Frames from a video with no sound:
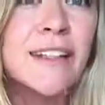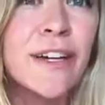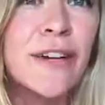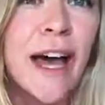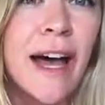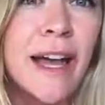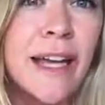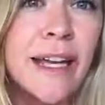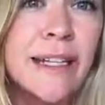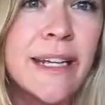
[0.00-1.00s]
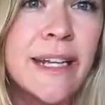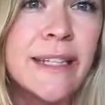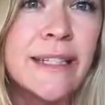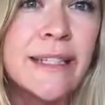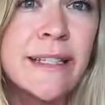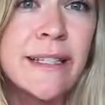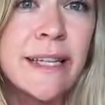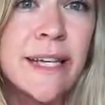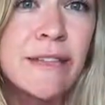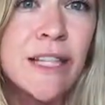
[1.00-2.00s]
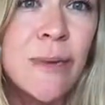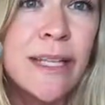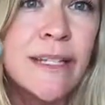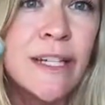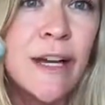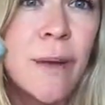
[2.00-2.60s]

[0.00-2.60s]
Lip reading: So yeah, it gives it the best seal,